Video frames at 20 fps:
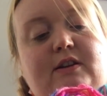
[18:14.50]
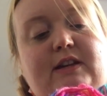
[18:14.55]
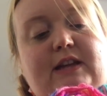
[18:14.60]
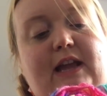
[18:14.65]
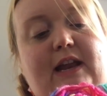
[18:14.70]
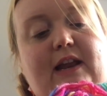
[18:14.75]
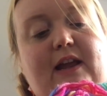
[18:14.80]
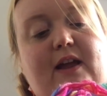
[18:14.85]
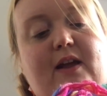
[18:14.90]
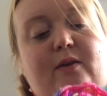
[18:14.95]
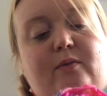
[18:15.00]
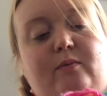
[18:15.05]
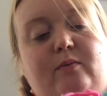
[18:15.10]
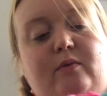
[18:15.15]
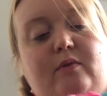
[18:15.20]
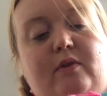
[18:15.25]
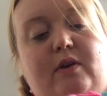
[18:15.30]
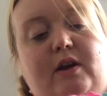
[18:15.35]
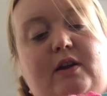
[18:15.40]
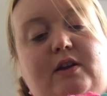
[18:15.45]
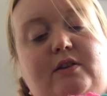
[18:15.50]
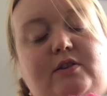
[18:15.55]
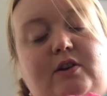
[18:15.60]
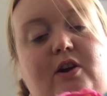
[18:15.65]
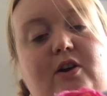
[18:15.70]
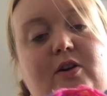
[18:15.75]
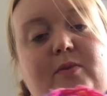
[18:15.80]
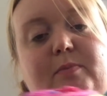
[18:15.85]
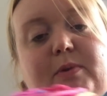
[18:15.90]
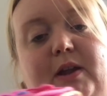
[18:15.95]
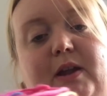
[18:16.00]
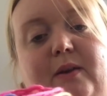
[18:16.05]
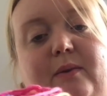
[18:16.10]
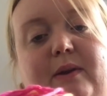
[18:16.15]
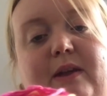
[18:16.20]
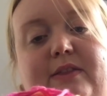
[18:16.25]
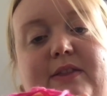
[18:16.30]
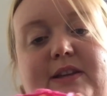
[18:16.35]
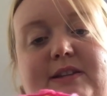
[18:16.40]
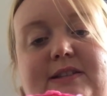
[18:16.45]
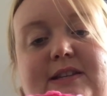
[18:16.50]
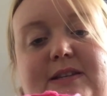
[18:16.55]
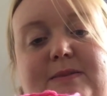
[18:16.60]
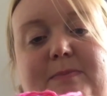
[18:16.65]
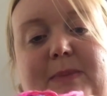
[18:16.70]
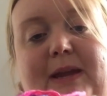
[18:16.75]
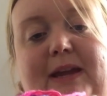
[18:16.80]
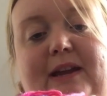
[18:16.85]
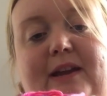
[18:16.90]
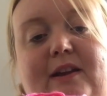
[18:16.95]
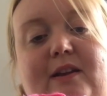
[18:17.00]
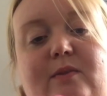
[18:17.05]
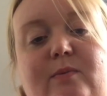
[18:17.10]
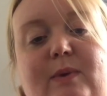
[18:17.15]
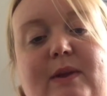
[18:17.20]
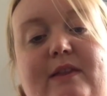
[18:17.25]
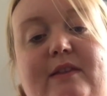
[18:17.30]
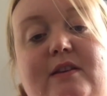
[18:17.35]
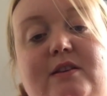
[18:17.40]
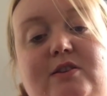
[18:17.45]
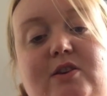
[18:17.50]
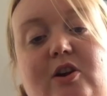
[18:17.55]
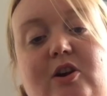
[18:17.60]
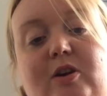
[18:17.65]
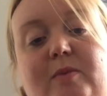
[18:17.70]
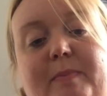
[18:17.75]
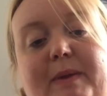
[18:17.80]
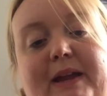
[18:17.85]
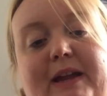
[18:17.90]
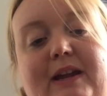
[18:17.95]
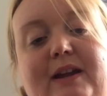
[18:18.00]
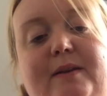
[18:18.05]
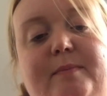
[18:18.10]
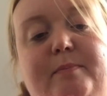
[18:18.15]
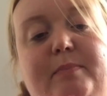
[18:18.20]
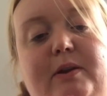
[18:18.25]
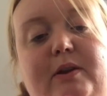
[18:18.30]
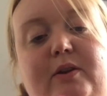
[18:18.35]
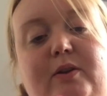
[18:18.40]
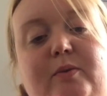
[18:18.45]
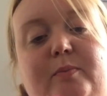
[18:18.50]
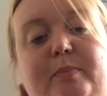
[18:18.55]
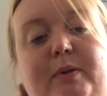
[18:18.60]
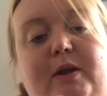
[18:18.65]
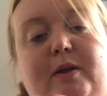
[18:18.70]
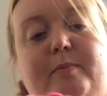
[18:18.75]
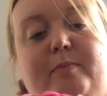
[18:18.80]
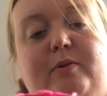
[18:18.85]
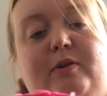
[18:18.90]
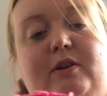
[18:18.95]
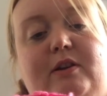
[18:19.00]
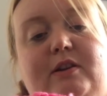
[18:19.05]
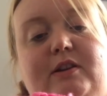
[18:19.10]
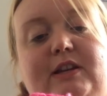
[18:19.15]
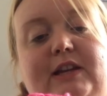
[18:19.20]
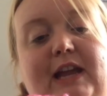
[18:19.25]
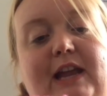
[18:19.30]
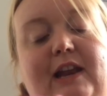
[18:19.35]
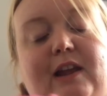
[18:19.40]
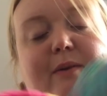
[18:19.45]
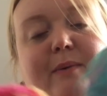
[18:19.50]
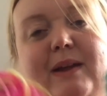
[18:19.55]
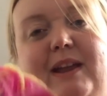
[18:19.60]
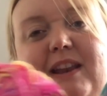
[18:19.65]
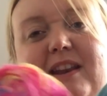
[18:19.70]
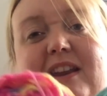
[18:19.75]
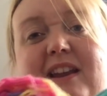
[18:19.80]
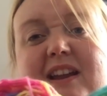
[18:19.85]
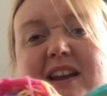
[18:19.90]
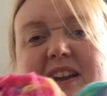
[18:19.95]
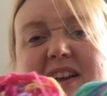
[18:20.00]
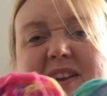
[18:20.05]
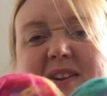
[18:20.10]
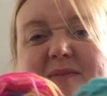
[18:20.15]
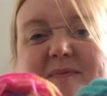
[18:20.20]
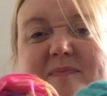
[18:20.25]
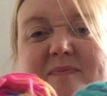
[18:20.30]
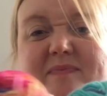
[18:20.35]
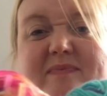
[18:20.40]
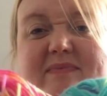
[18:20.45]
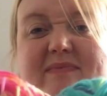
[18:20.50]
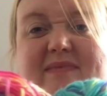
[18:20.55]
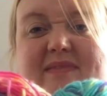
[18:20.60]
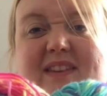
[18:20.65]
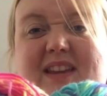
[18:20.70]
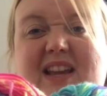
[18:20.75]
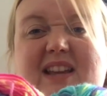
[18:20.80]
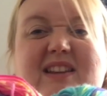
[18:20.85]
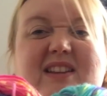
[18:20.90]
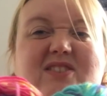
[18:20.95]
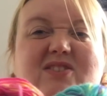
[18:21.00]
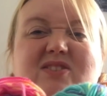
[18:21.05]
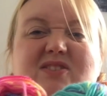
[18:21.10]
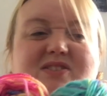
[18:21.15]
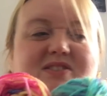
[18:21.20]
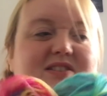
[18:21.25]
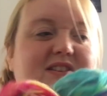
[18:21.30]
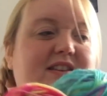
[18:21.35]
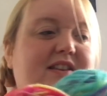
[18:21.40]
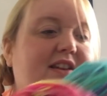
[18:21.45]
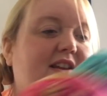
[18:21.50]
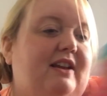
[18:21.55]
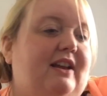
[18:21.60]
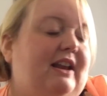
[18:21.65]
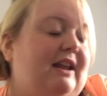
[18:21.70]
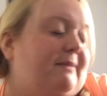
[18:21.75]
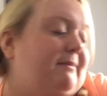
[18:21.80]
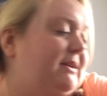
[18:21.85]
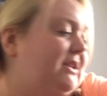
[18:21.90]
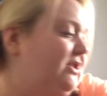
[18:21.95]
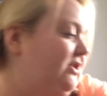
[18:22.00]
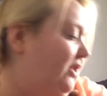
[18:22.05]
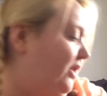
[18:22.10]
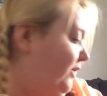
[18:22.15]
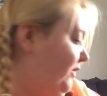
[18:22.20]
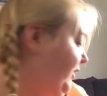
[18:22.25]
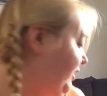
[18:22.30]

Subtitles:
yellow and a darker blue, and this is pink with a darker pink, blue, purple and yellow in, and they just, let me show